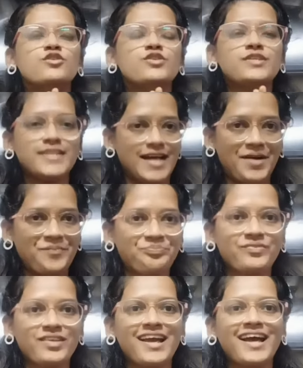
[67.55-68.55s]
Yeah,
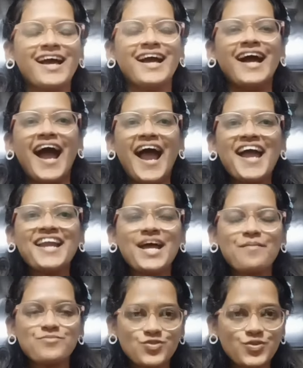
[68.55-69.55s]
and
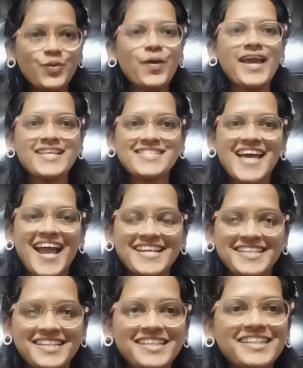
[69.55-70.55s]
I'm so
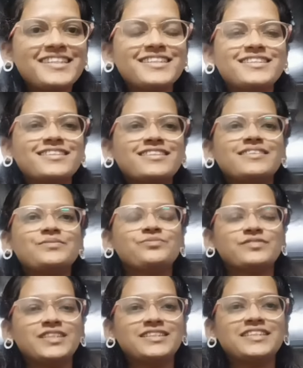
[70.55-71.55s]
excited.
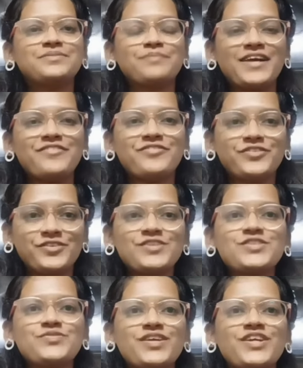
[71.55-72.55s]
This is my
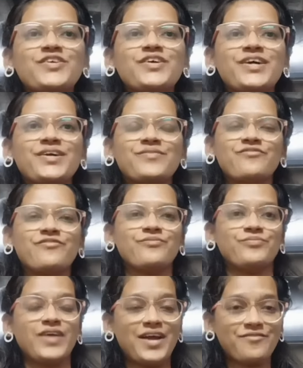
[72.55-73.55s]
first video.
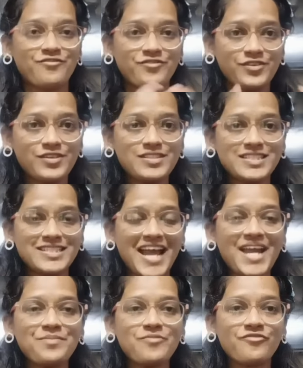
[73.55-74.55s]
I'm first
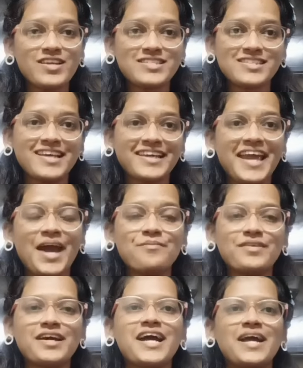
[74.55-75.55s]
time I'm facing the
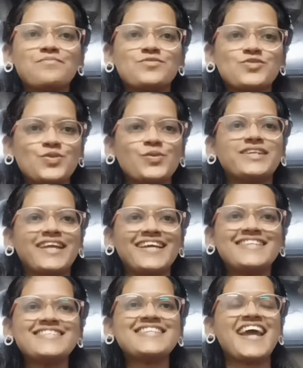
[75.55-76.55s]
camera. I'm so
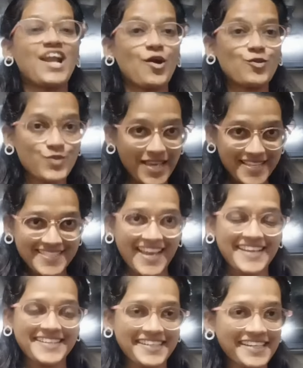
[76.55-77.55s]
tensed and also
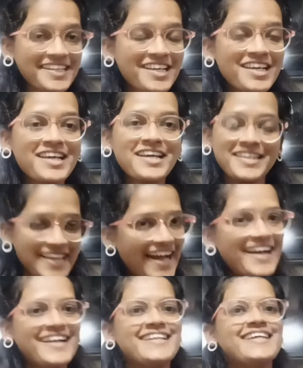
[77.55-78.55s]
excited. Yeah,
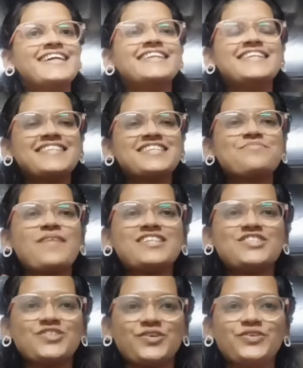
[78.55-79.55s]
this is my
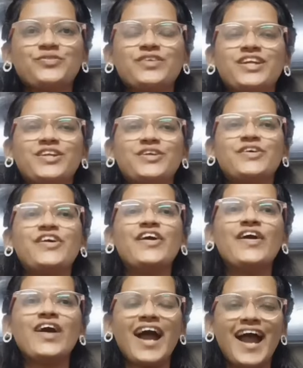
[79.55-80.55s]
short
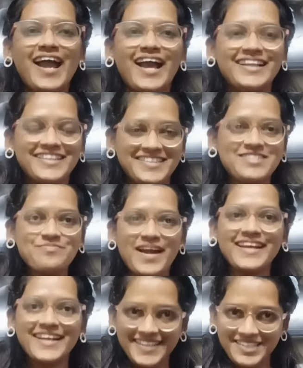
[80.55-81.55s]
video. And this is
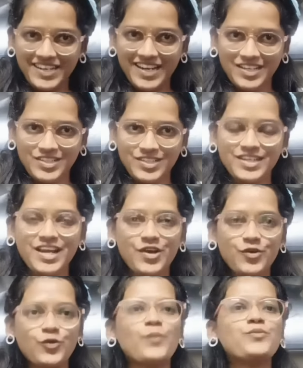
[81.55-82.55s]
my introduction. I
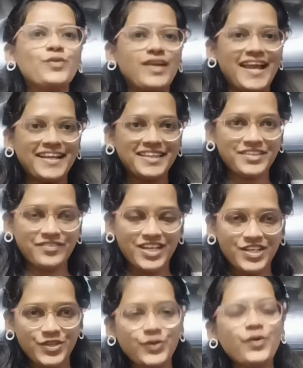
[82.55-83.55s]
hope you like the
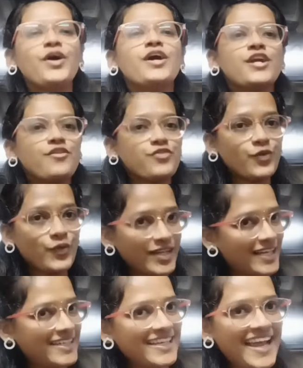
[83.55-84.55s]
video. If you
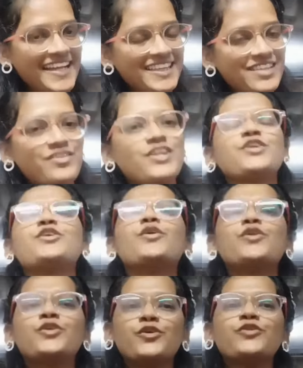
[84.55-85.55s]
really like the video,
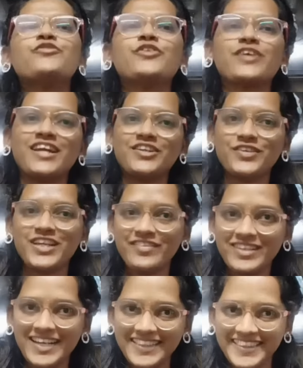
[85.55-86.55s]
don't forget to give
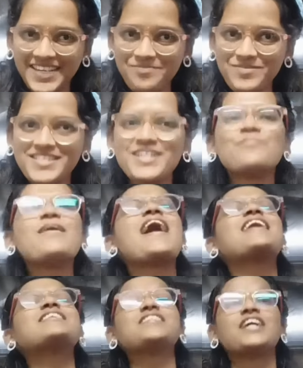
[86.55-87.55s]
it a thumbs up
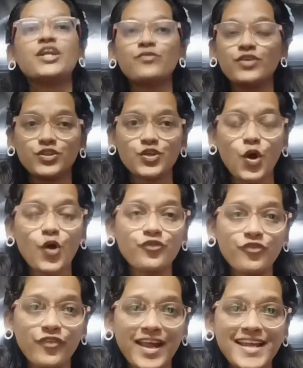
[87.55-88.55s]
and share it with your
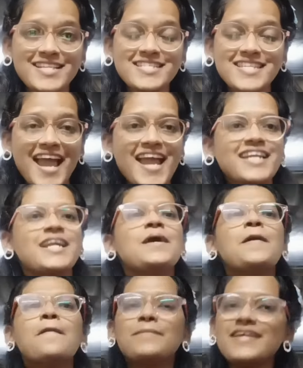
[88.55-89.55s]
friends. And
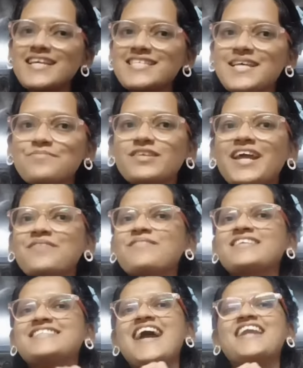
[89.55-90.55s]
please subscribe
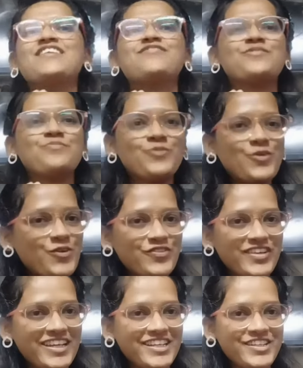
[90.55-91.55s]
my channel for more
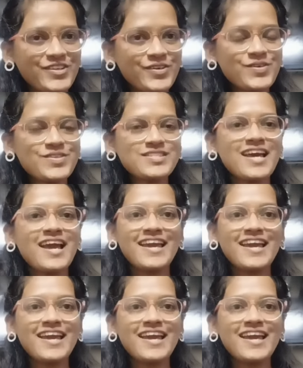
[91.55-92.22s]
videos.